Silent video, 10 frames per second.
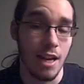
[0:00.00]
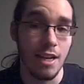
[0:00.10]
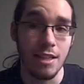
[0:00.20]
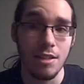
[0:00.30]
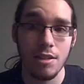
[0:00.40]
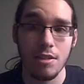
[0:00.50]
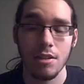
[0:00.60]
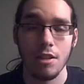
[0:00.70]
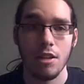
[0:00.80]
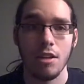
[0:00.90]
nice,
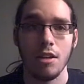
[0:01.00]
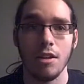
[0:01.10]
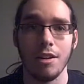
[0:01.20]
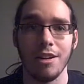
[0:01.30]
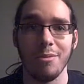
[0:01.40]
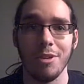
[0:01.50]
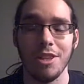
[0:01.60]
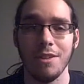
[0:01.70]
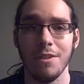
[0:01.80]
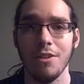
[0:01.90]

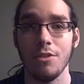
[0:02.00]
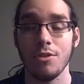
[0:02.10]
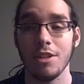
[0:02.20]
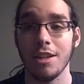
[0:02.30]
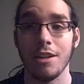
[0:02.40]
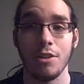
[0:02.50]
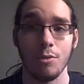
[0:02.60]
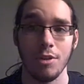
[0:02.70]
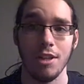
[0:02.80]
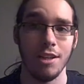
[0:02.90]
but they've introduced a lot of
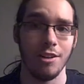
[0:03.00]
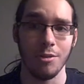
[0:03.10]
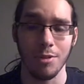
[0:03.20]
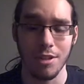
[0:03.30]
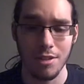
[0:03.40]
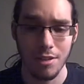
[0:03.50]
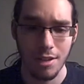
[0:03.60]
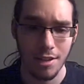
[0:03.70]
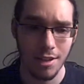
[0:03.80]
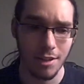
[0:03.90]
3D elements,
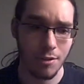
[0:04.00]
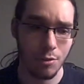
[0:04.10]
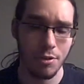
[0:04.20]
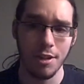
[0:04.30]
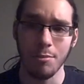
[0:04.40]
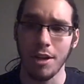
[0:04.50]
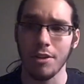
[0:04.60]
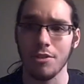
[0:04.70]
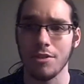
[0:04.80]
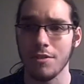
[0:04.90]
a lot of 3D
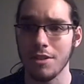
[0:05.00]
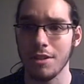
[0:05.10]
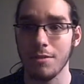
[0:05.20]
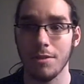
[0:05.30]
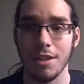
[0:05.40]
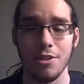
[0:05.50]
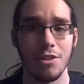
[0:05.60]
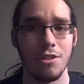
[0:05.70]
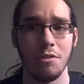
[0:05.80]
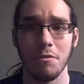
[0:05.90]
models of stuff that
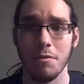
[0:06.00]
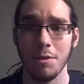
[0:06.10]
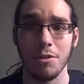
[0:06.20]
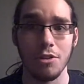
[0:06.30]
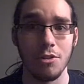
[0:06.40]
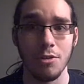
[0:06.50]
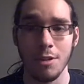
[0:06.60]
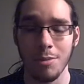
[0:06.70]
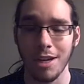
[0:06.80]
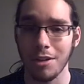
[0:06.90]
just don't fit with a
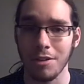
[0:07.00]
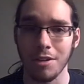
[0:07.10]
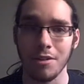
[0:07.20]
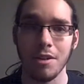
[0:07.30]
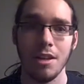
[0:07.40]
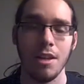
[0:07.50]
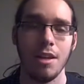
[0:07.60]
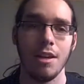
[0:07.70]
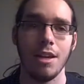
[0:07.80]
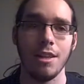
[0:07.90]
2D background.
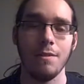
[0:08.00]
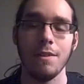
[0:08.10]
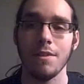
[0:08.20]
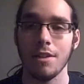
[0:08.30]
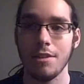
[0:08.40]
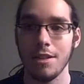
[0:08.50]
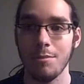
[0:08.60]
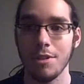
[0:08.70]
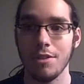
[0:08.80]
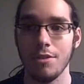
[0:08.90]
And they've even
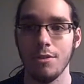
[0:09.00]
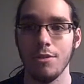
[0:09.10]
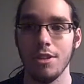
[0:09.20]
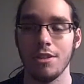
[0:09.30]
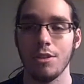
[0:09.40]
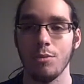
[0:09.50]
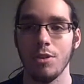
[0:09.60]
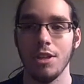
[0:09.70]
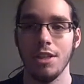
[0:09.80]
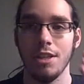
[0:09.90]
attempted to do these
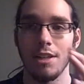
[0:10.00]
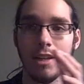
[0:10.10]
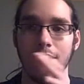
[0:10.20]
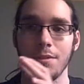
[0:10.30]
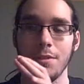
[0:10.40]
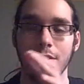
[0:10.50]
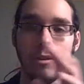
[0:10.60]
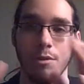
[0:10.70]
3D kind of,